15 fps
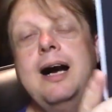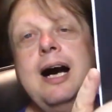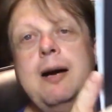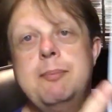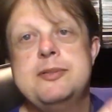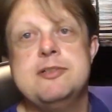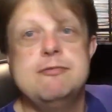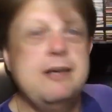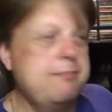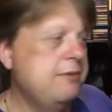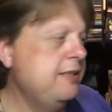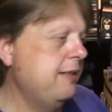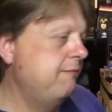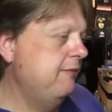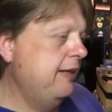up to
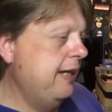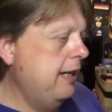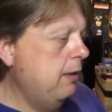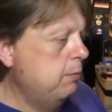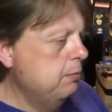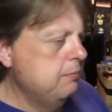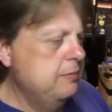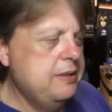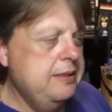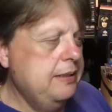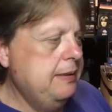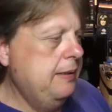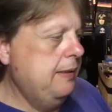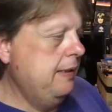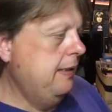represent the albums,
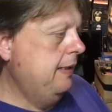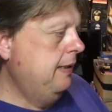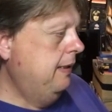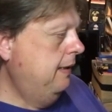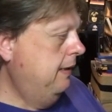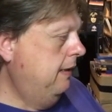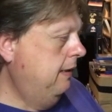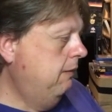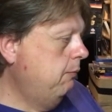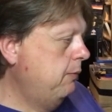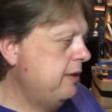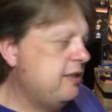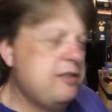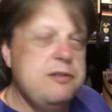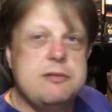
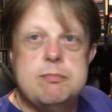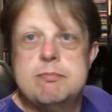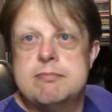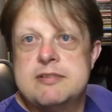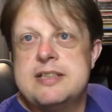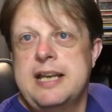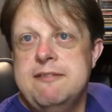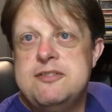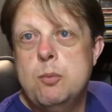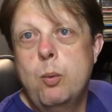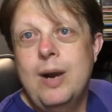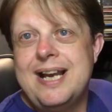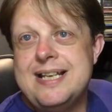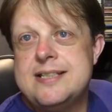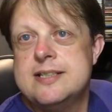which saves
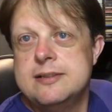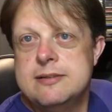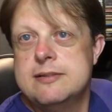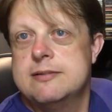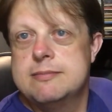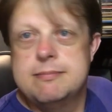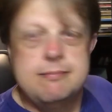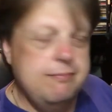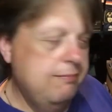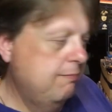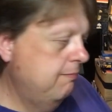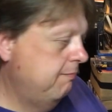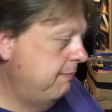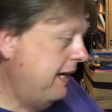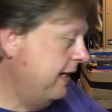weight and
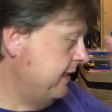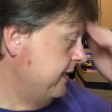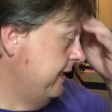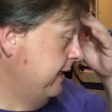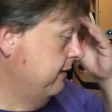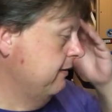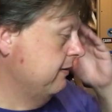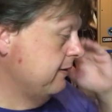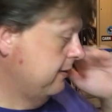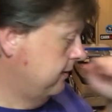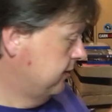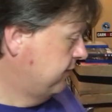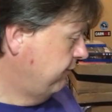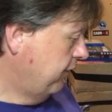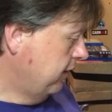packaging.
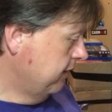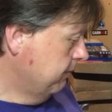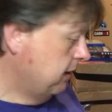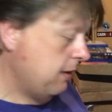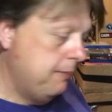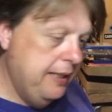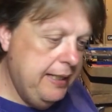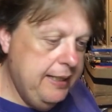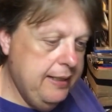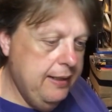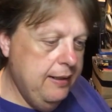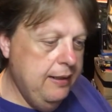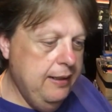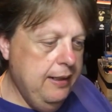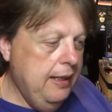It's fine by me.
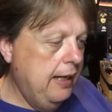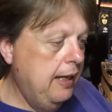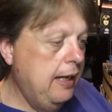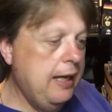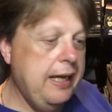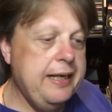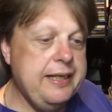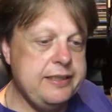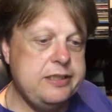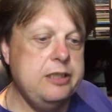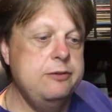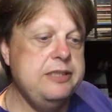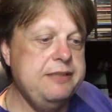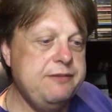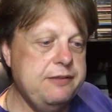An
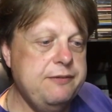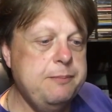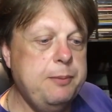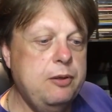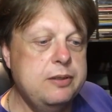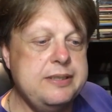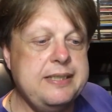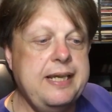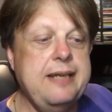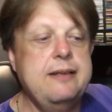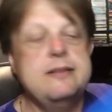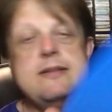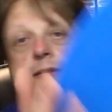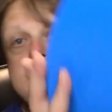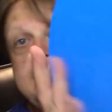exclusive to the box set,
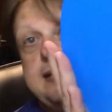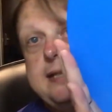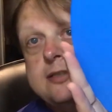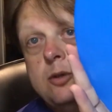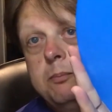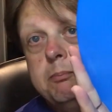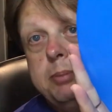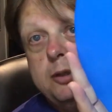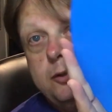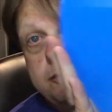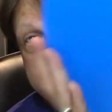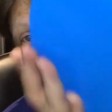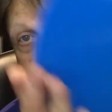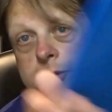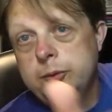it's on blue
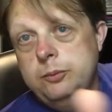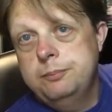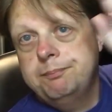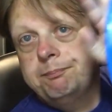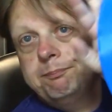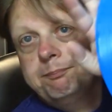vinyl.